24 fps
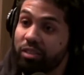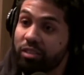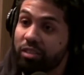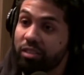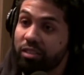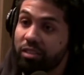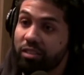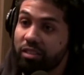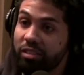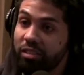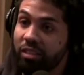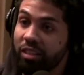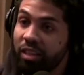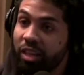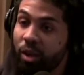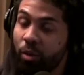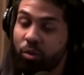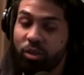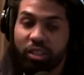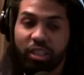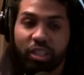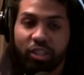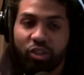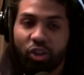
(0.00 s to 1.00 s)
No, the question wasn't
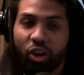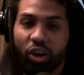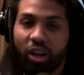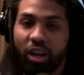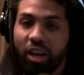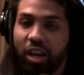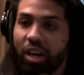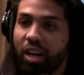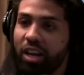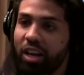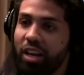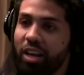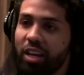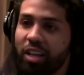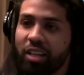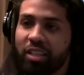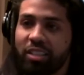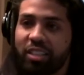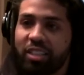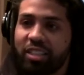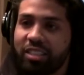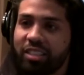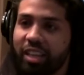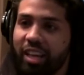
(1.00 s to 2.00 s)
great. Was, she I, I totally agree.